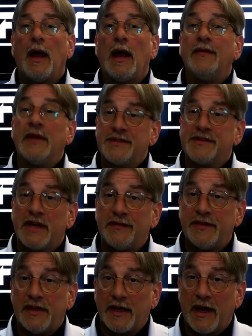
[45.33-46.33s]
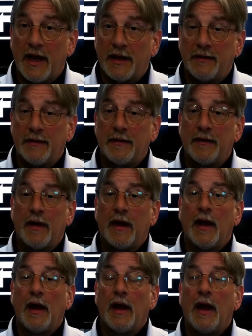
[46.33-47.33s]
and then safety again,
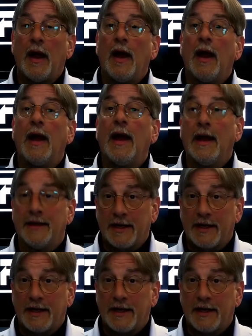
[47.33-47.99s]
and